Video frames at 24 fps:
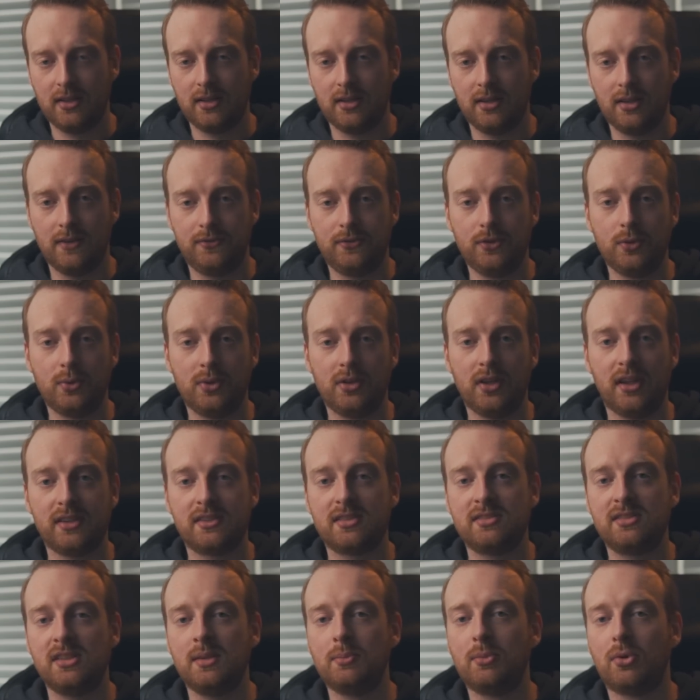If you would like to
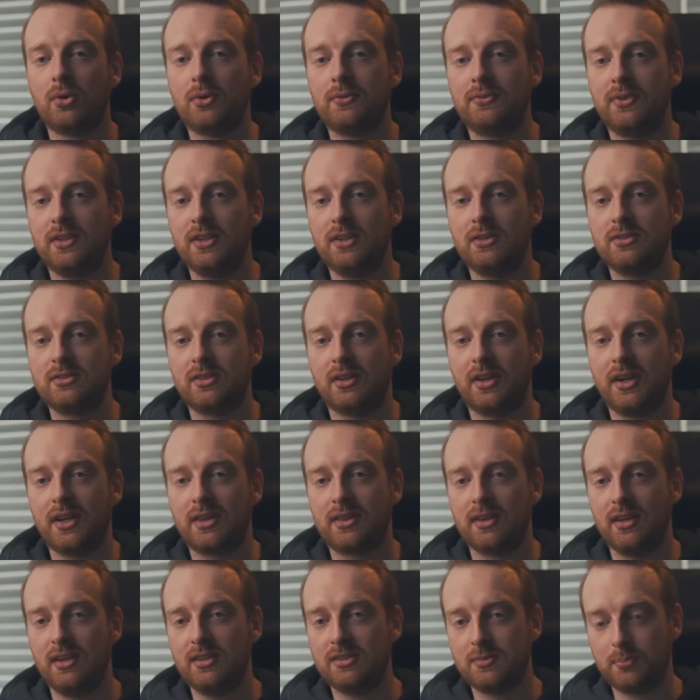see more videos like
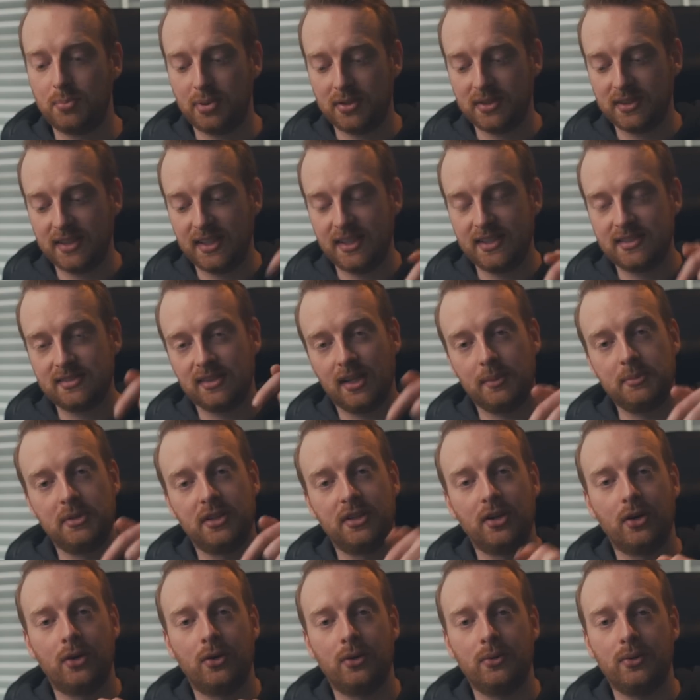this, please let me
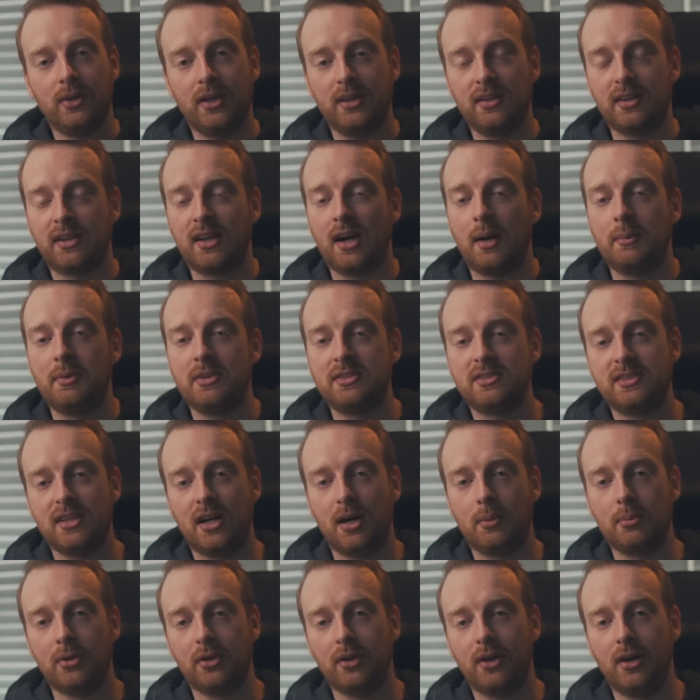know in the comments
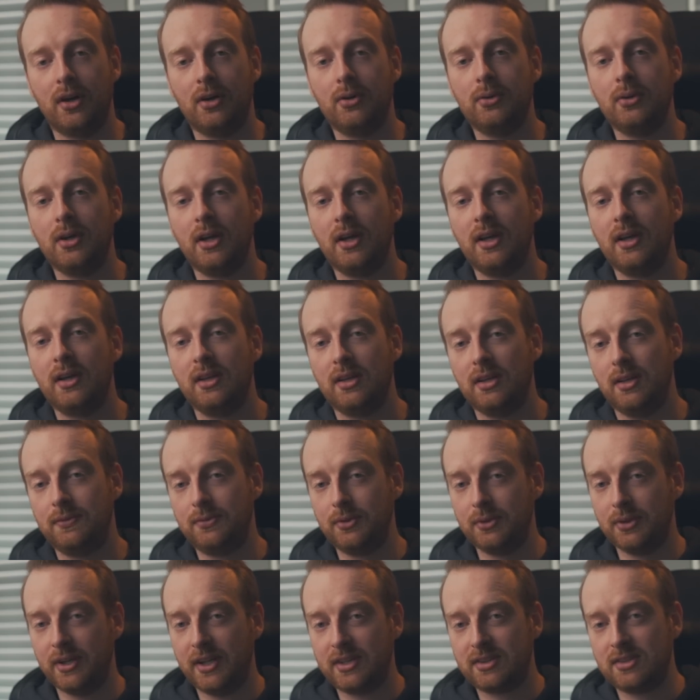down below. If
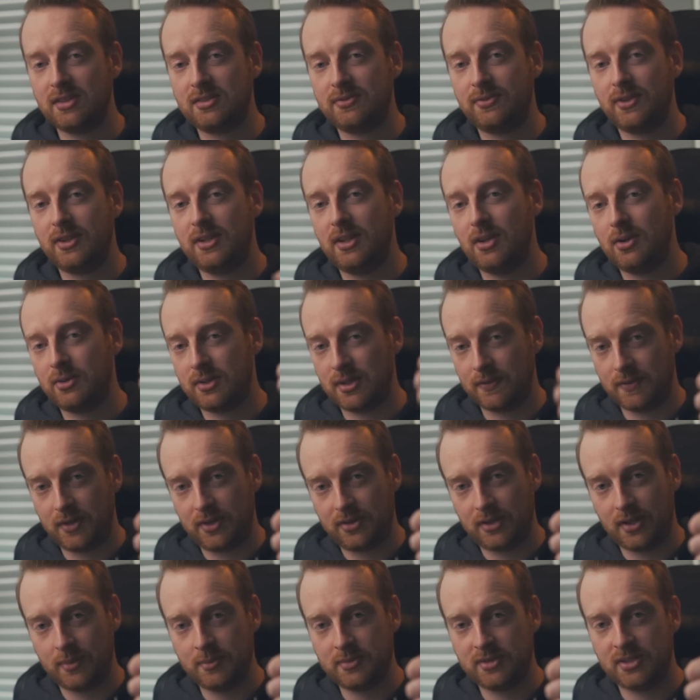you like this video, give it a
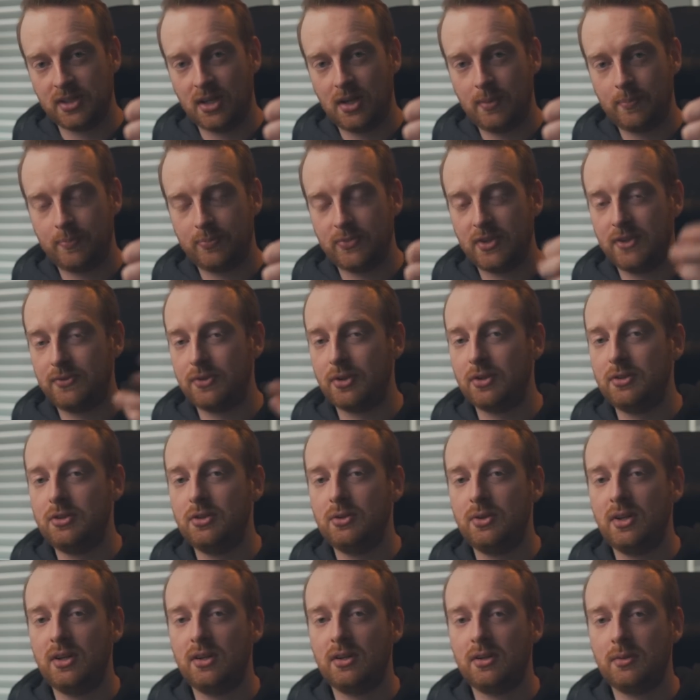thumbs up. If you're new
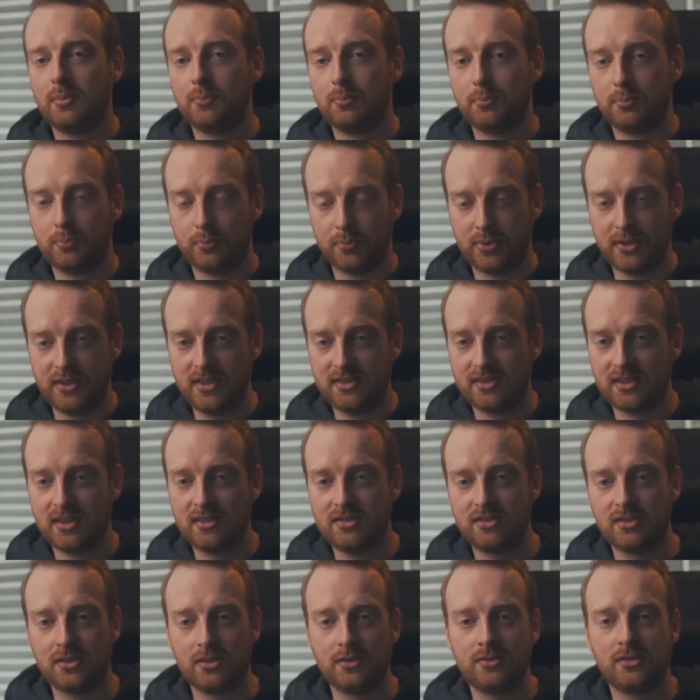here, please
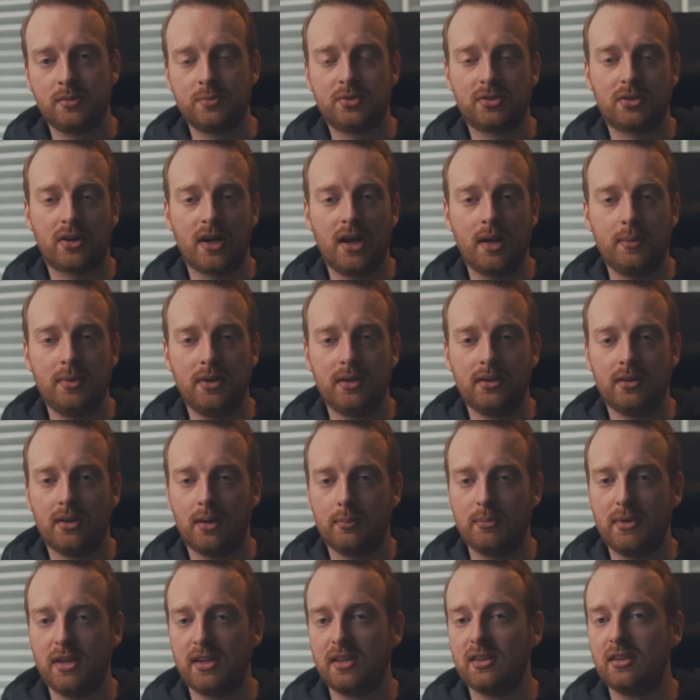consider subscribing.
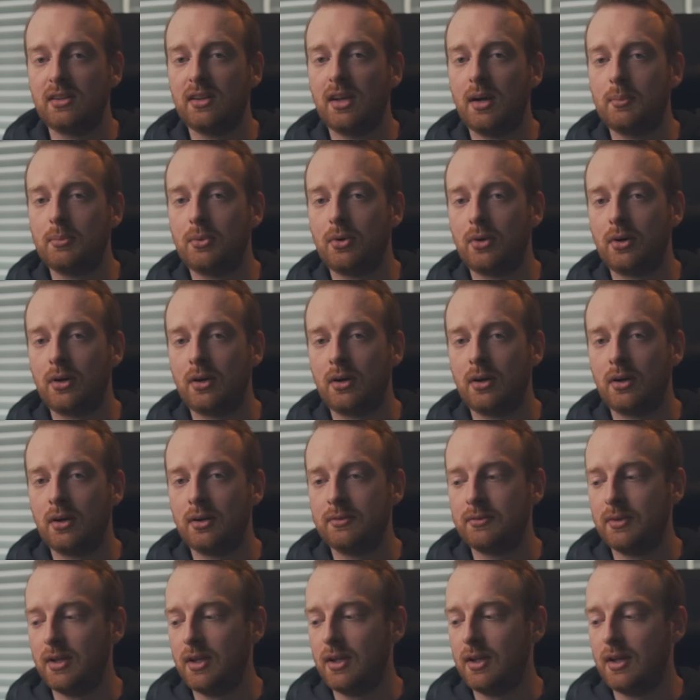I'm making a lot
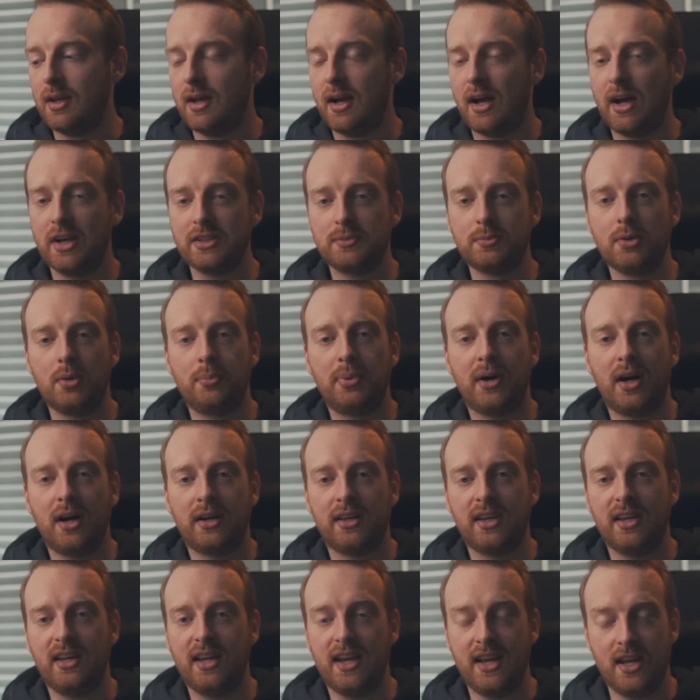more Osmo
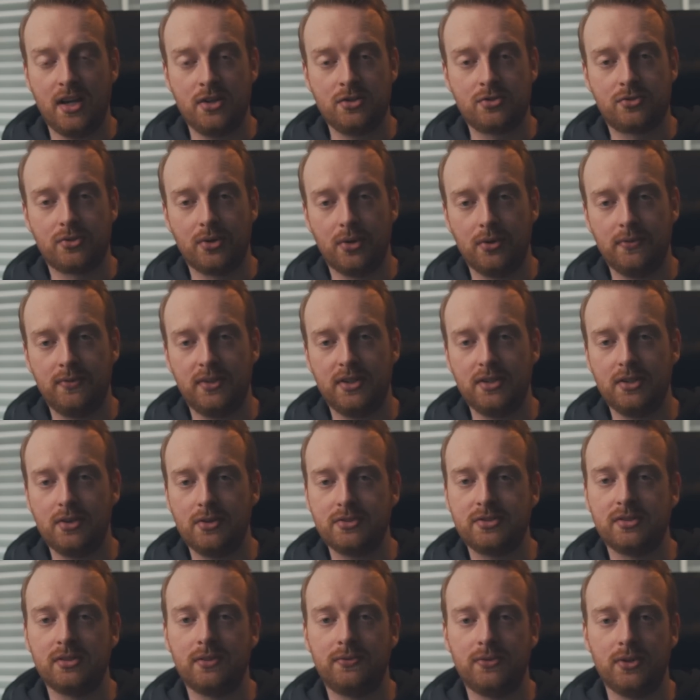Pocket and drone
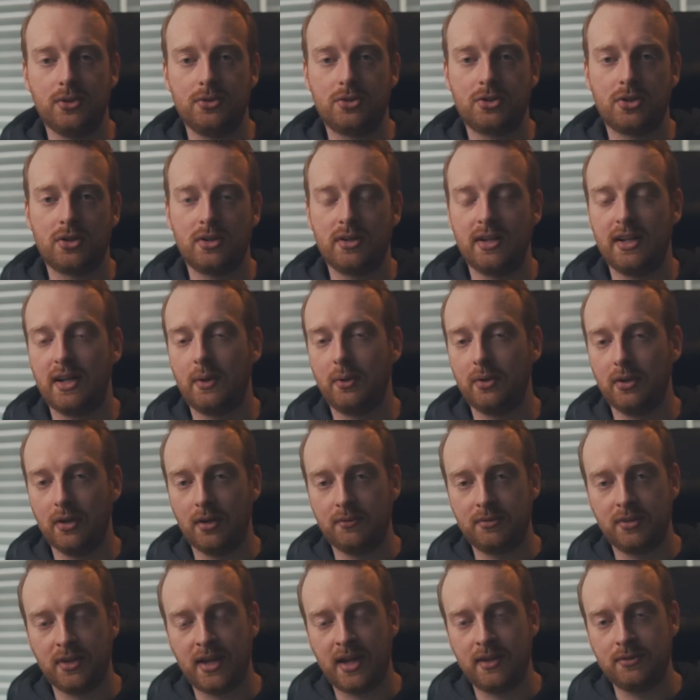videos in the future, and I would
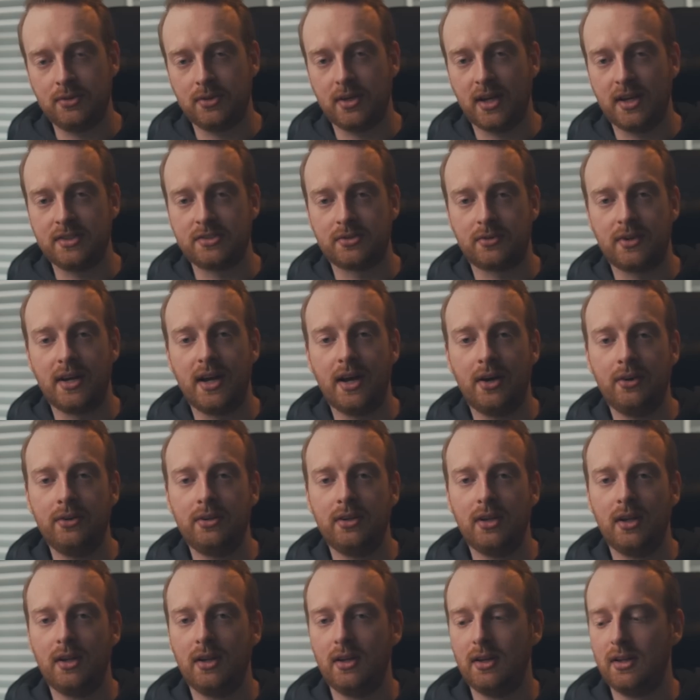love to have you guys around.
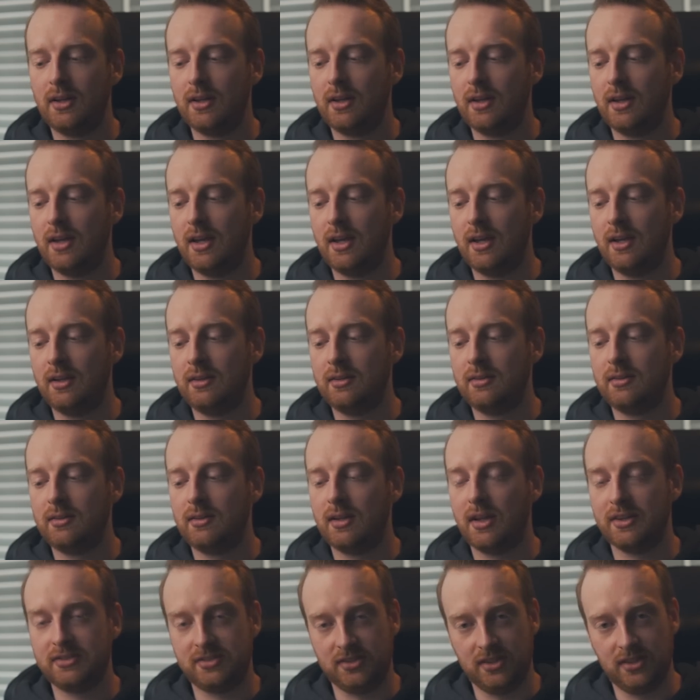And
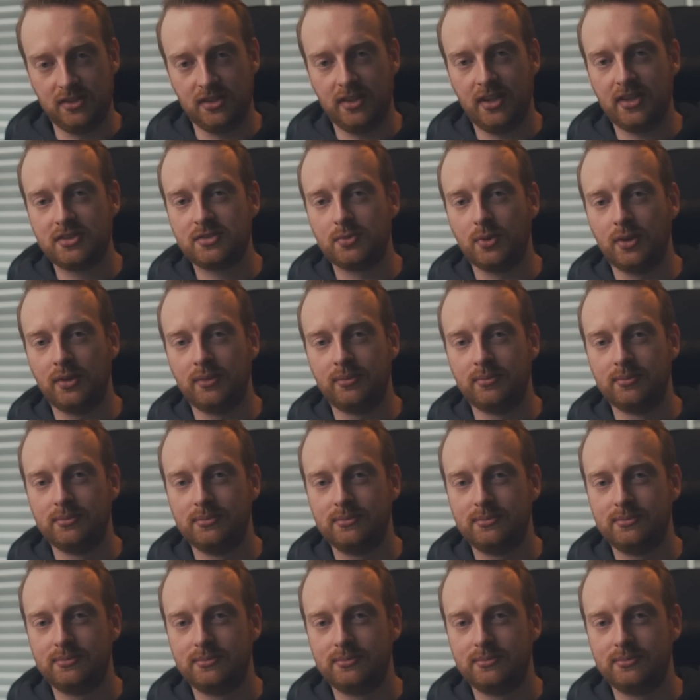I'll see you in the next one.